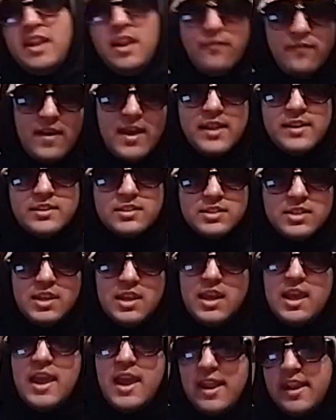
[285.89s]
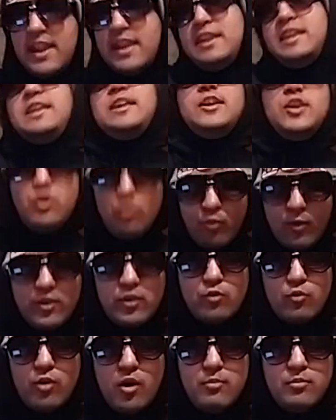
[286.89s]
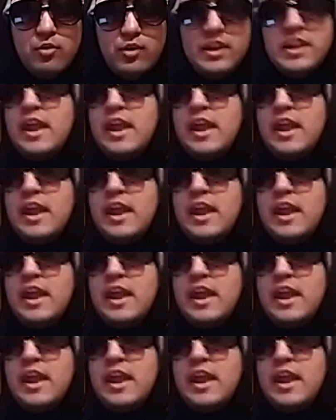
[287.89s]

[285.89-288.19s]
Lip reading: main event, and then he could win the Rumble.